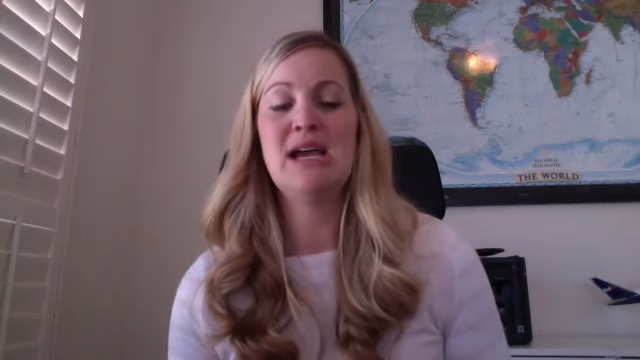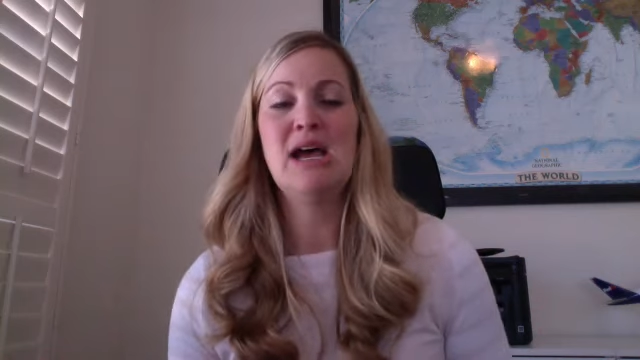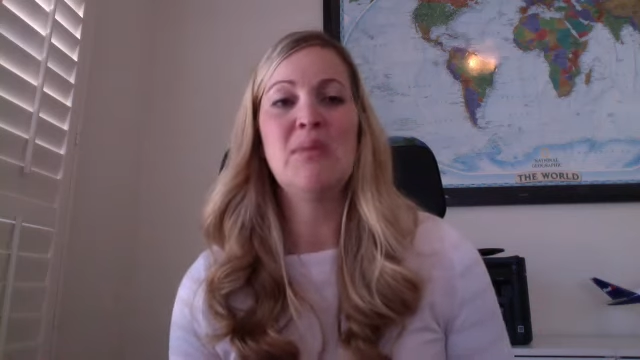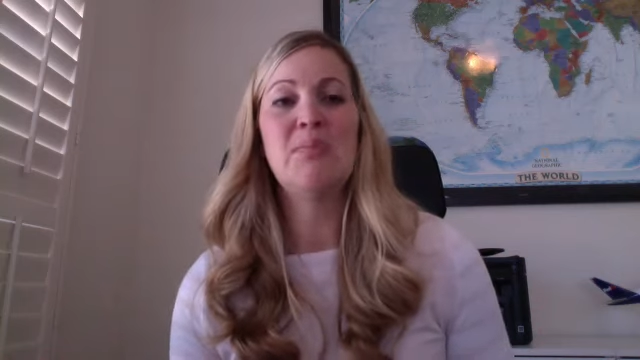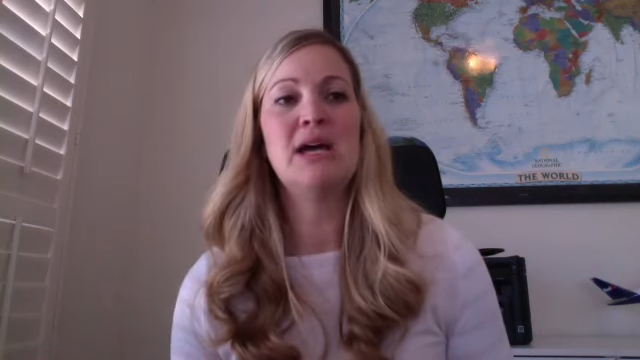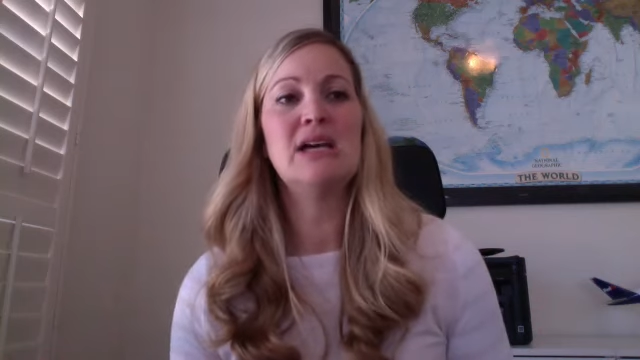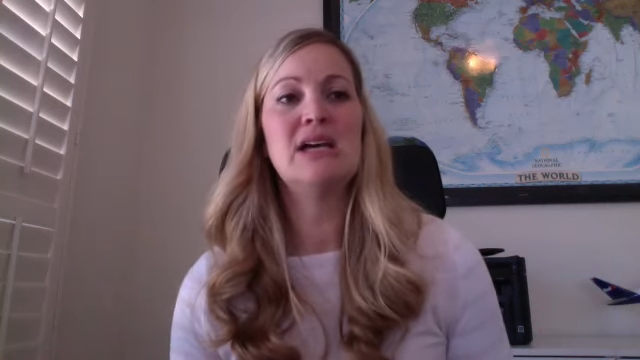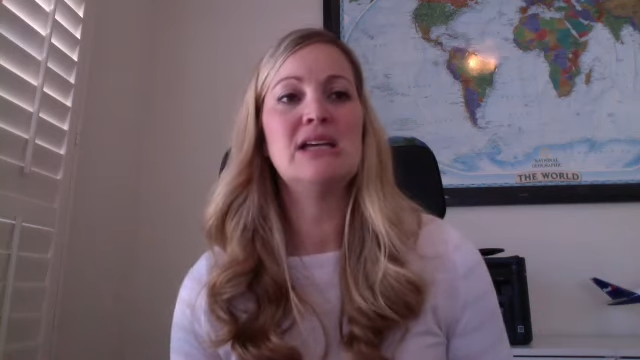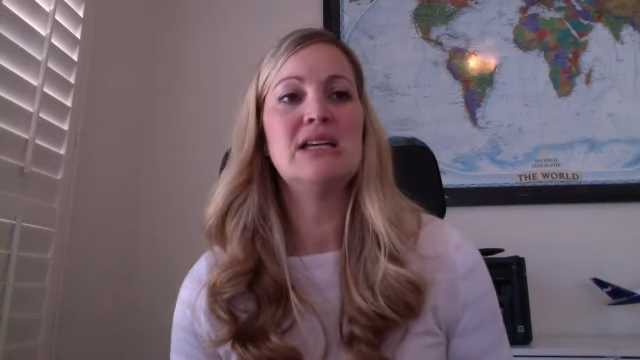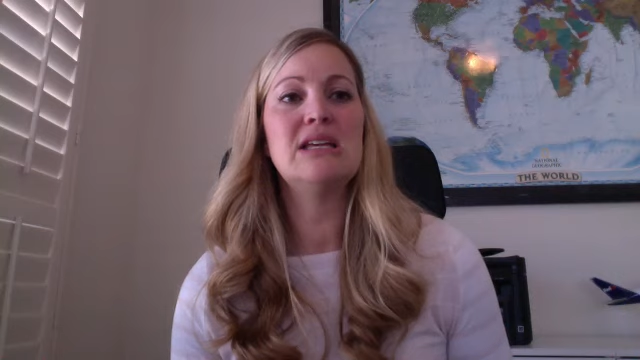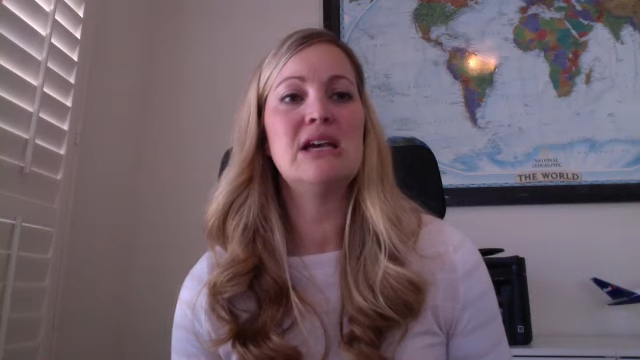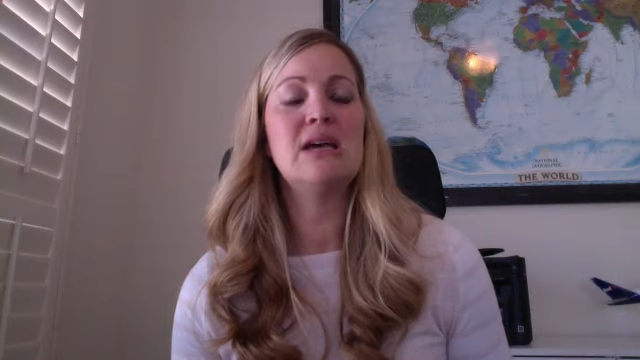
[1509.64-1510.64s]

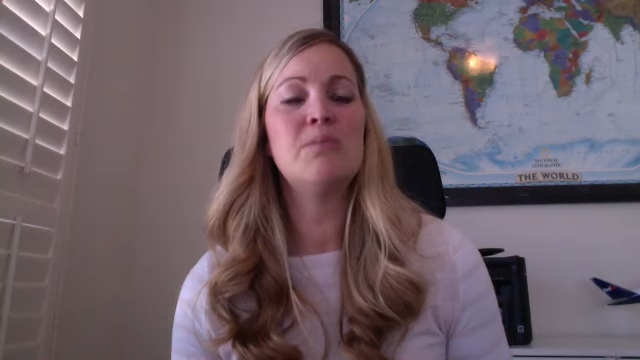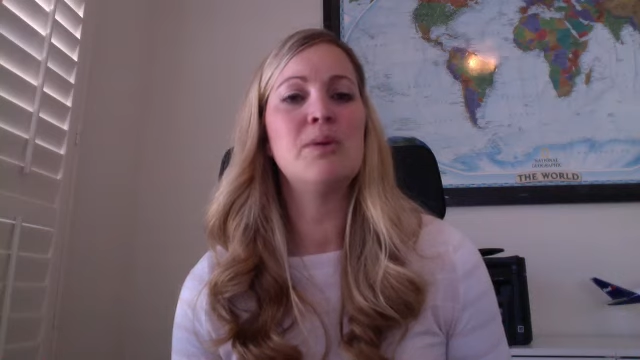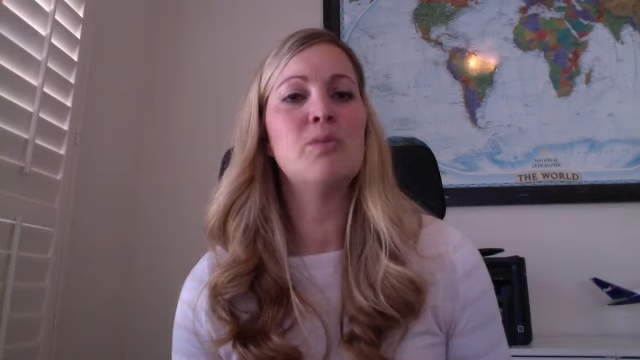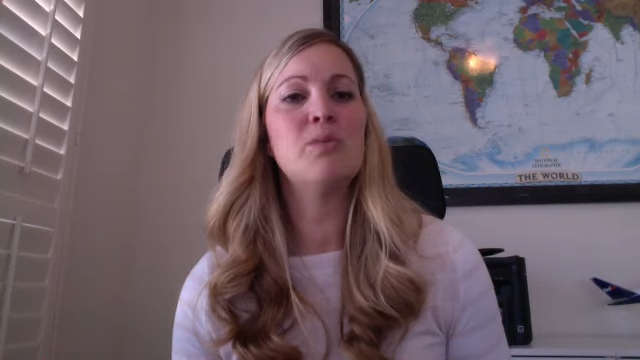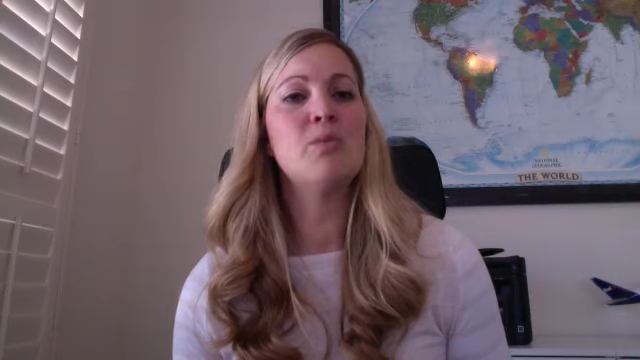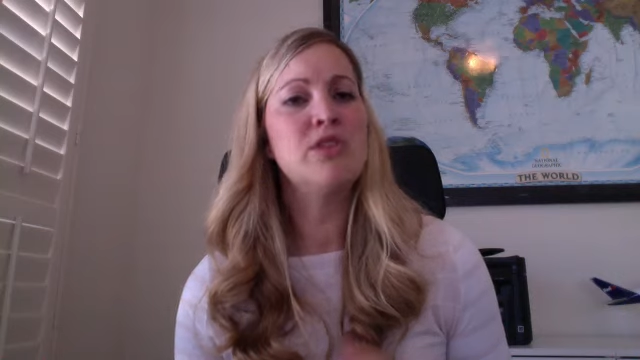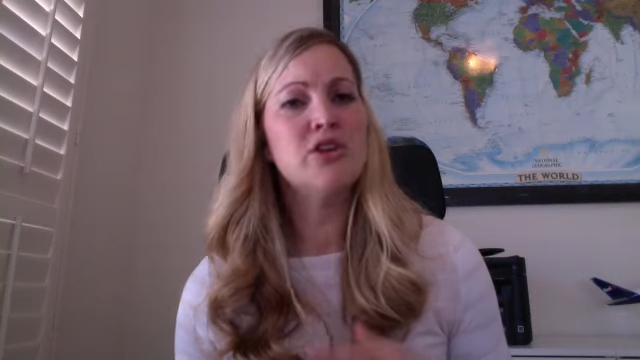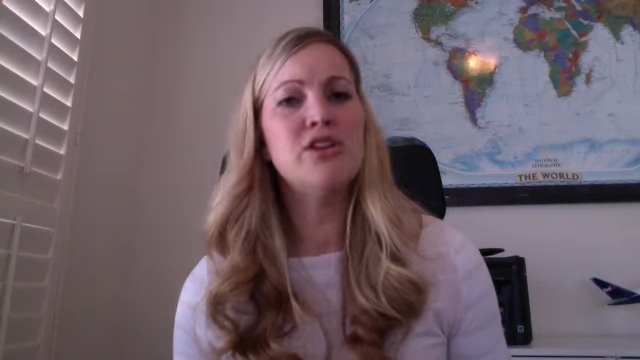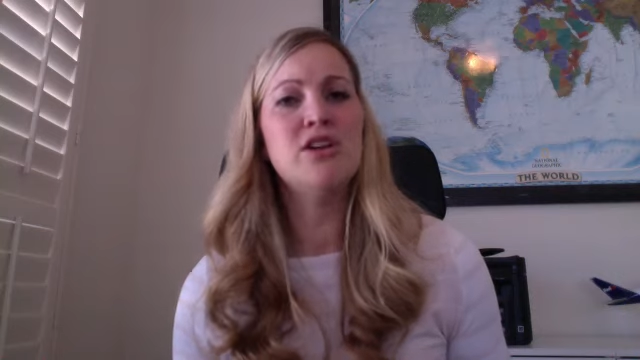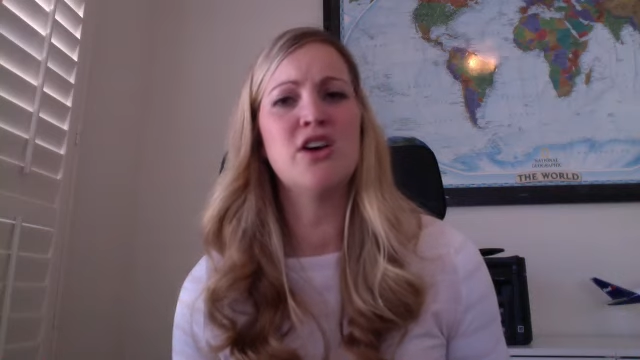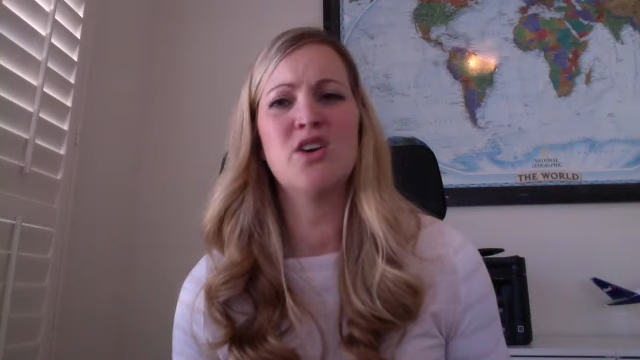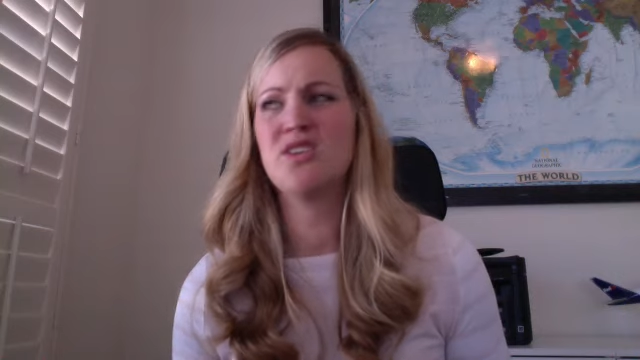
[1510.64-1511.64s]
But when they're
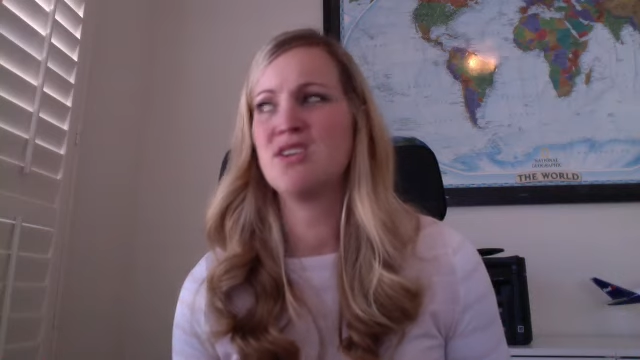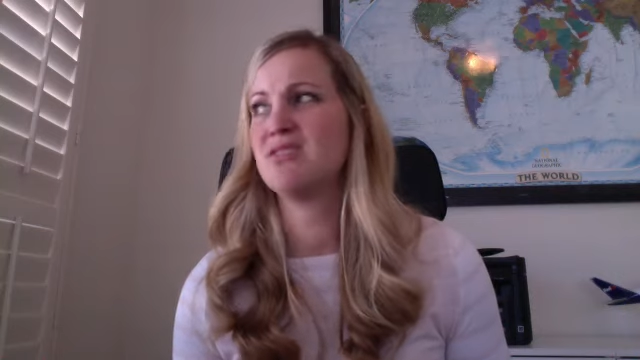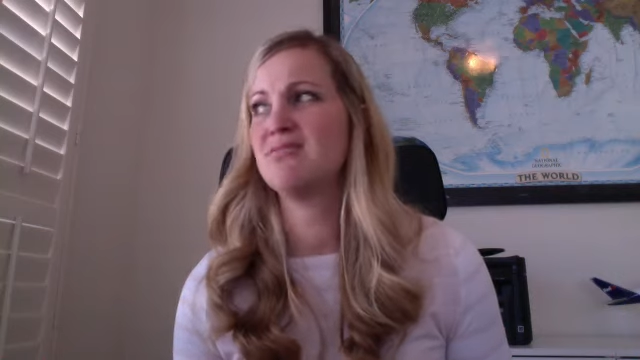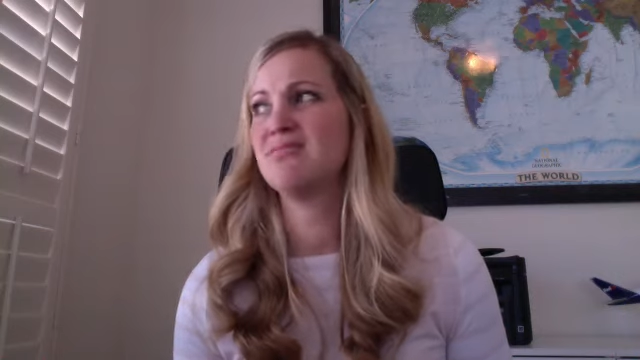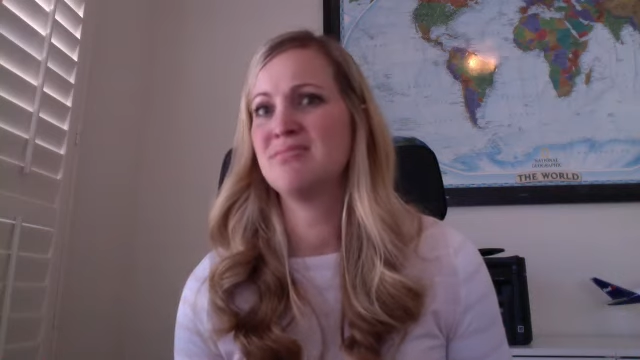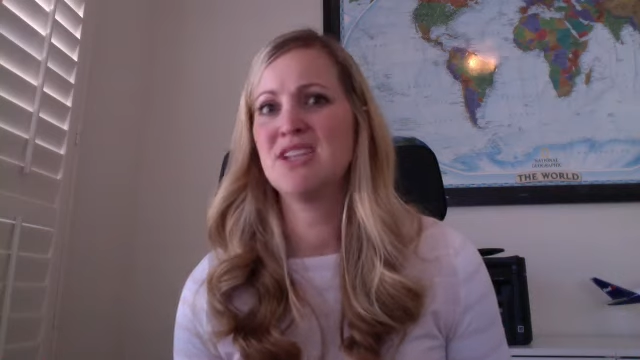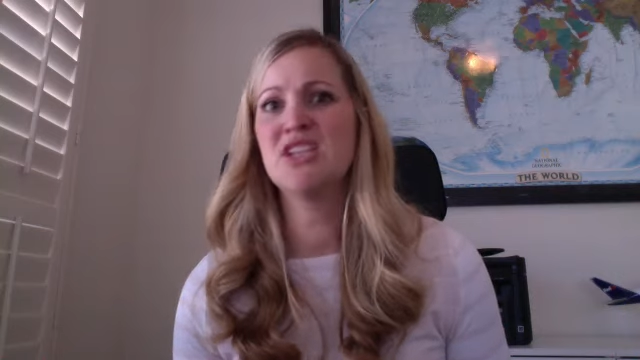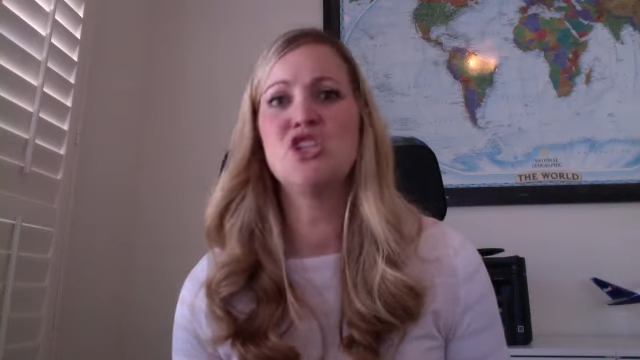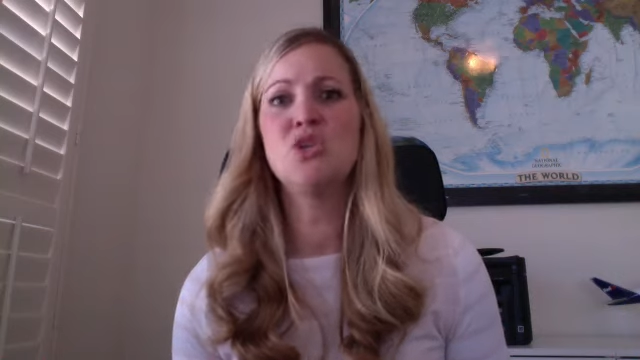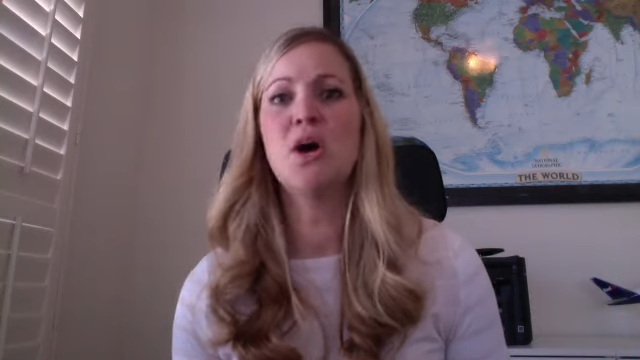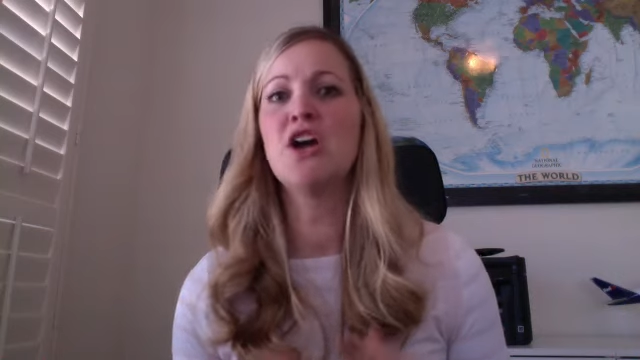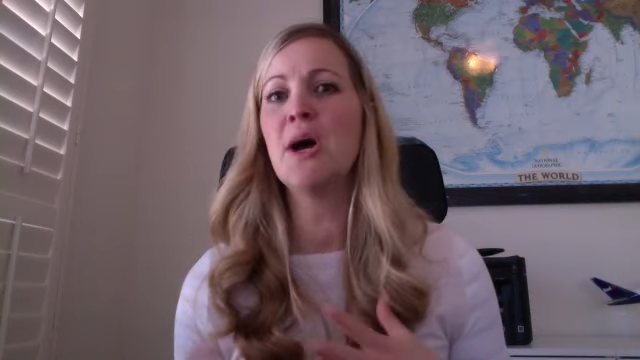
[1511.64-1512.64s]
younger, they're going to
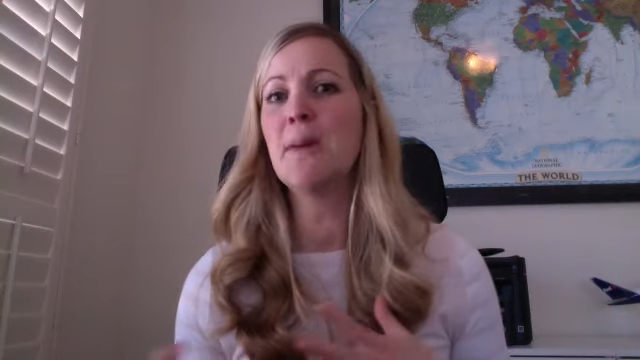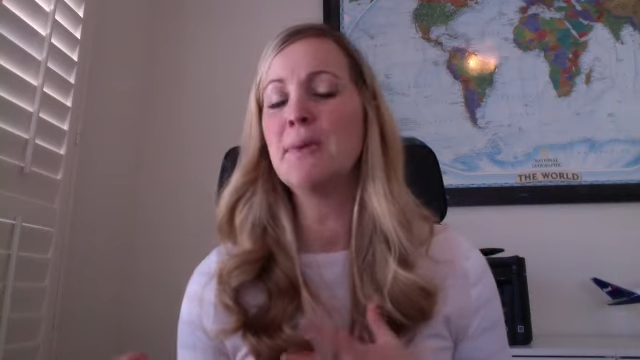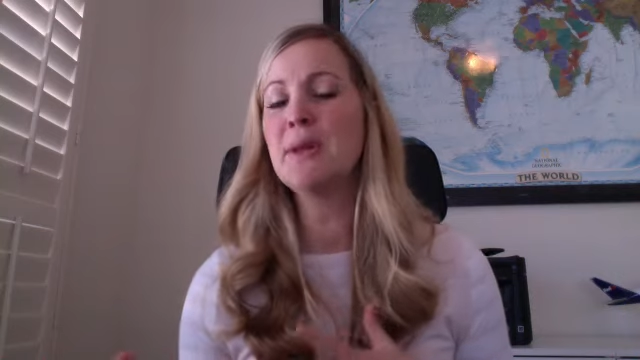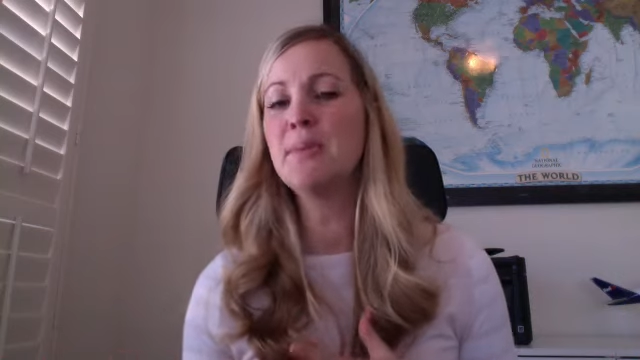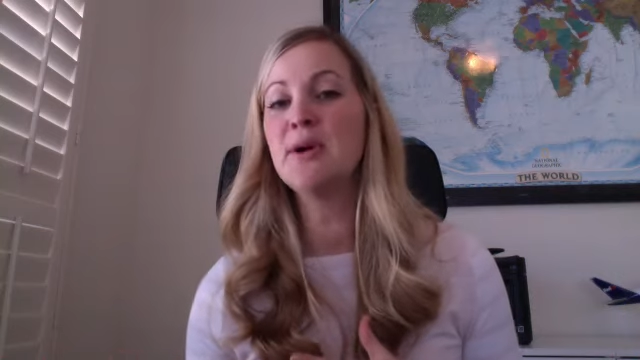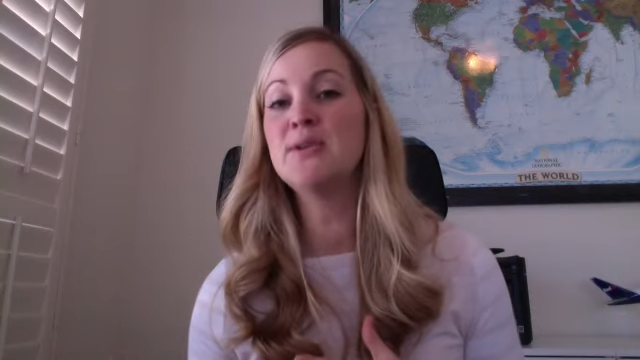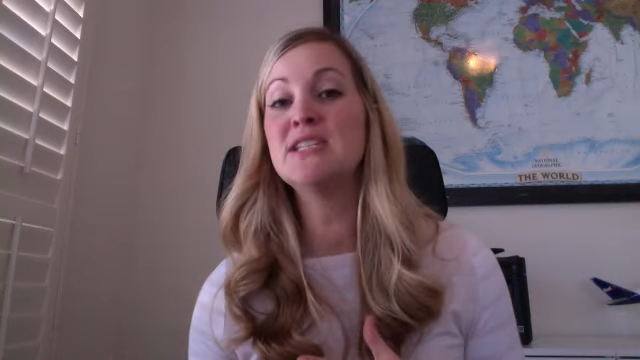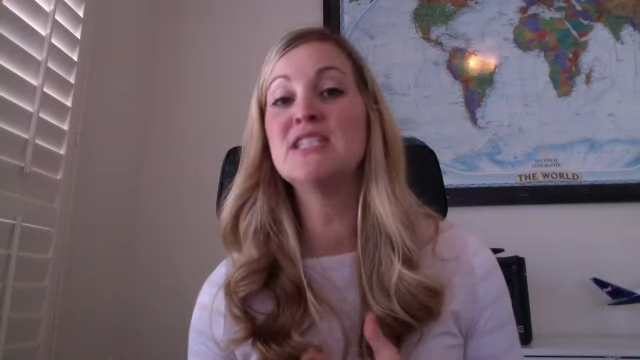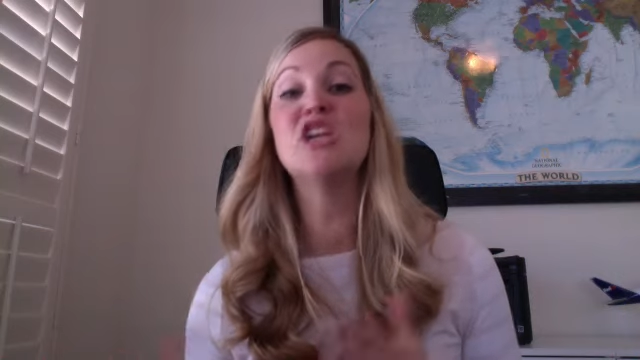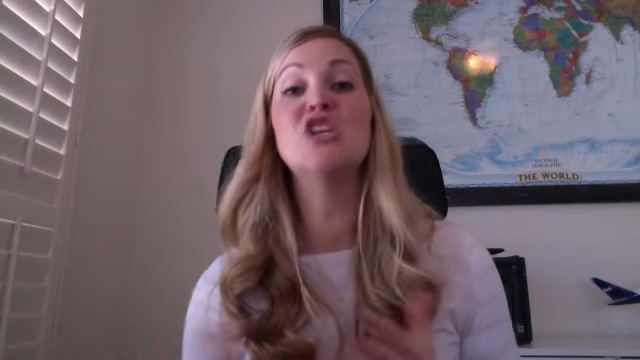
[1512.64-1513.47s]
do a couple of poses.